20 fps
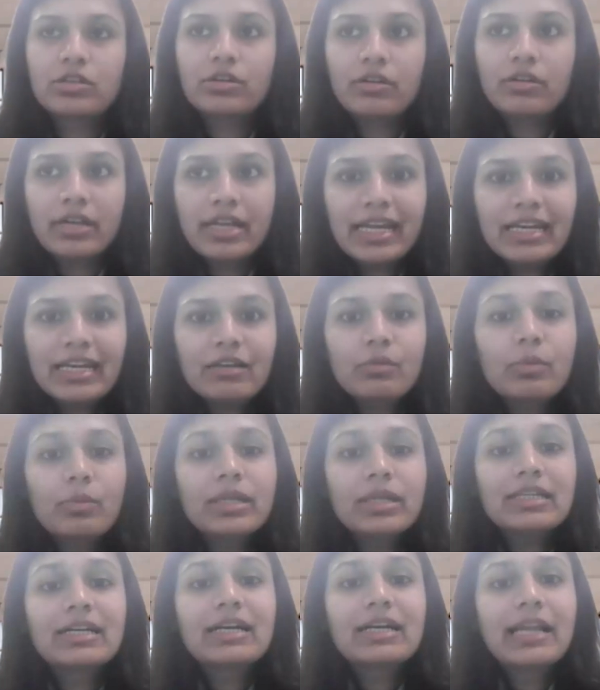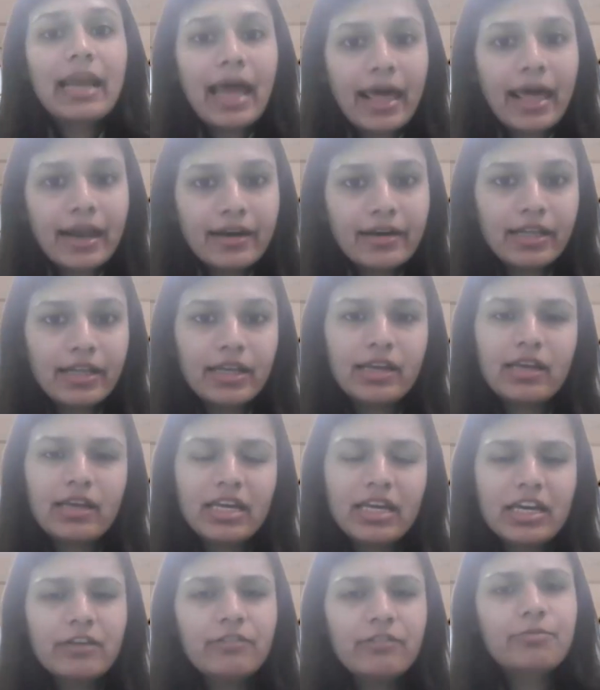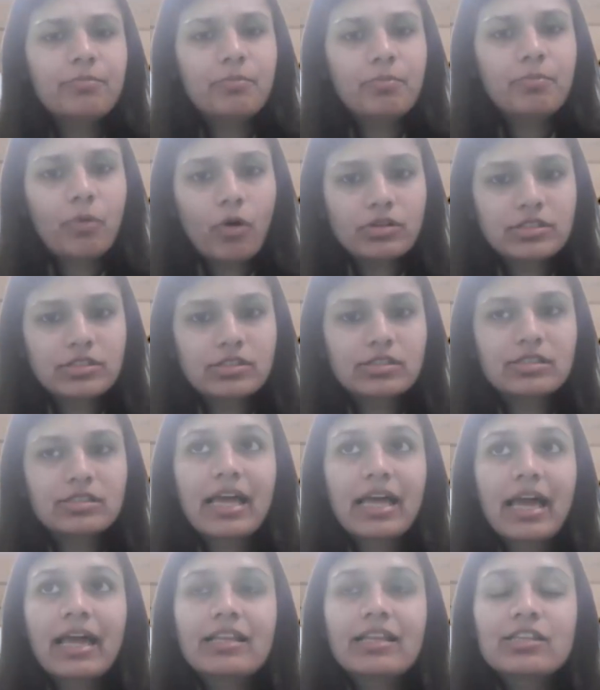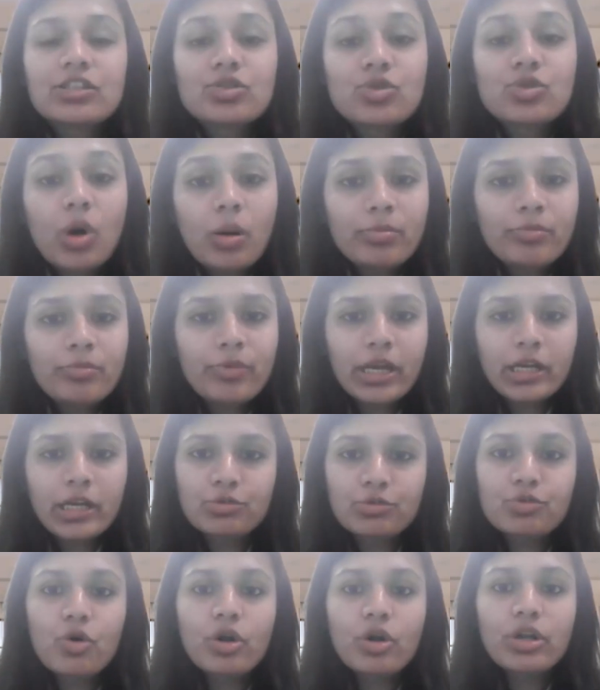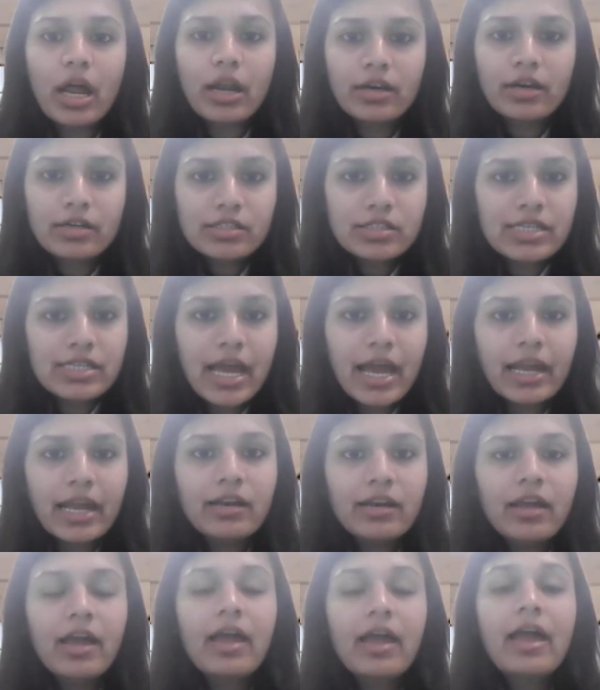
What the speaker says: Read with clarity. Give pauses and stop where you do not understand,